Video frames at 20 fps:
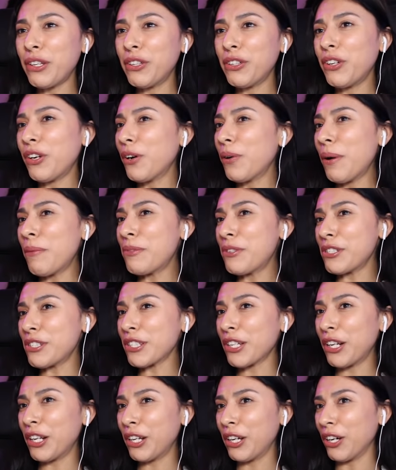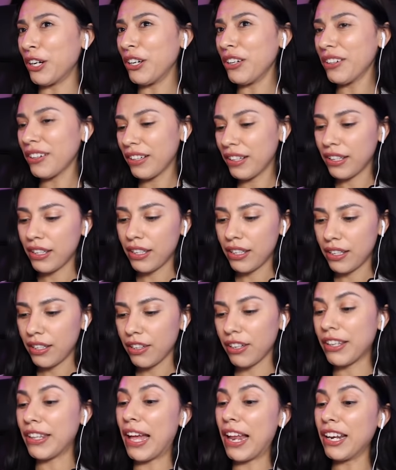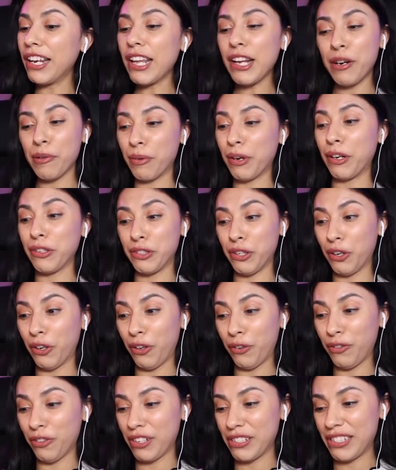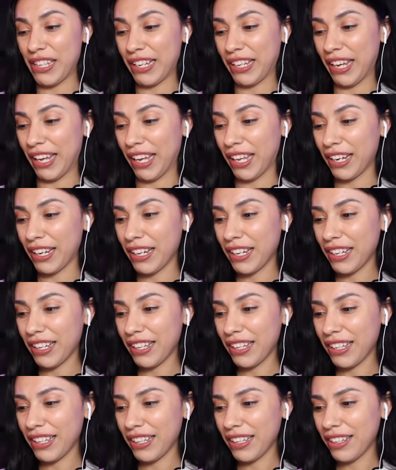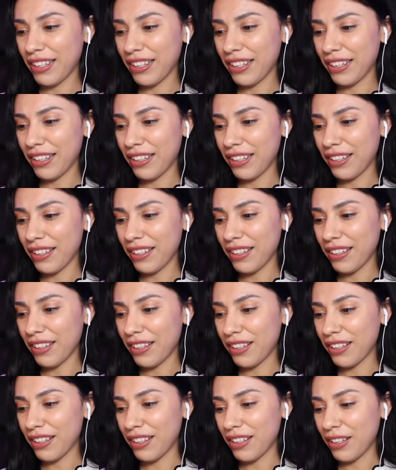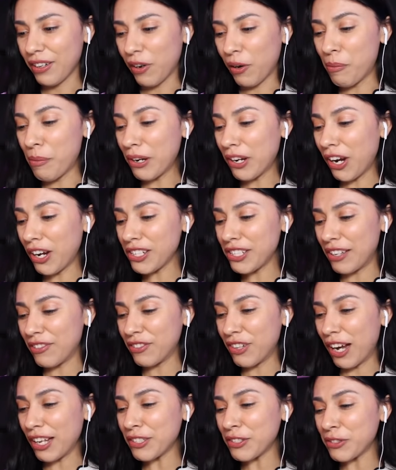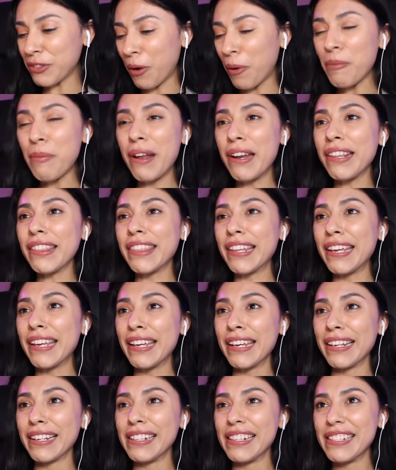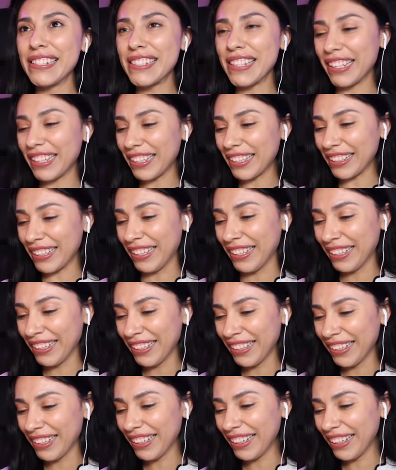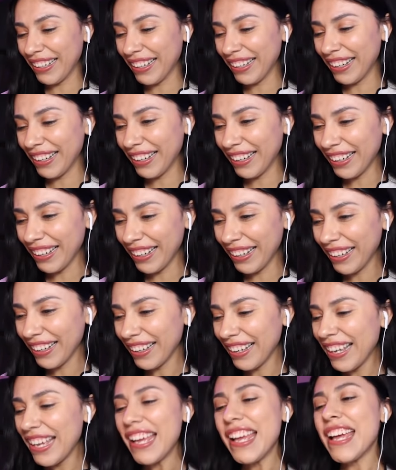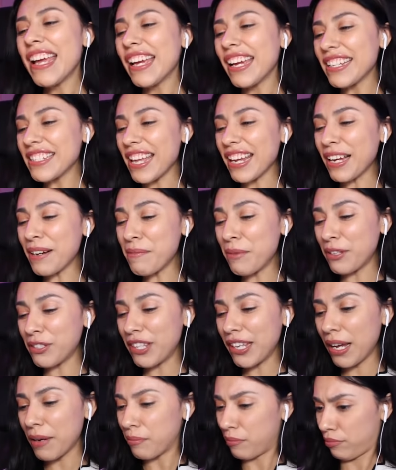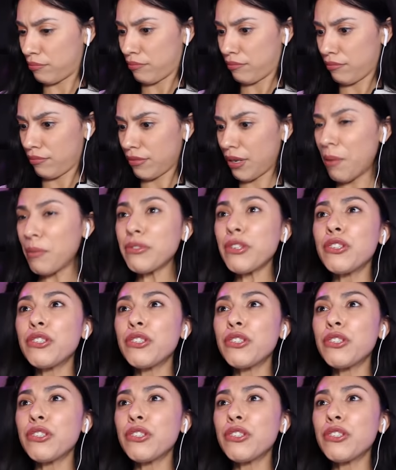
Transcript: you know, I'm just gonna go. Turtle. Okay, that looked like a real turtle for a second. A tooth. How you doing over there? Oh my gosh, Is they've got so many I, things. Oh. Oh my god. Wait, is this? It's like a museum. No, that no, was a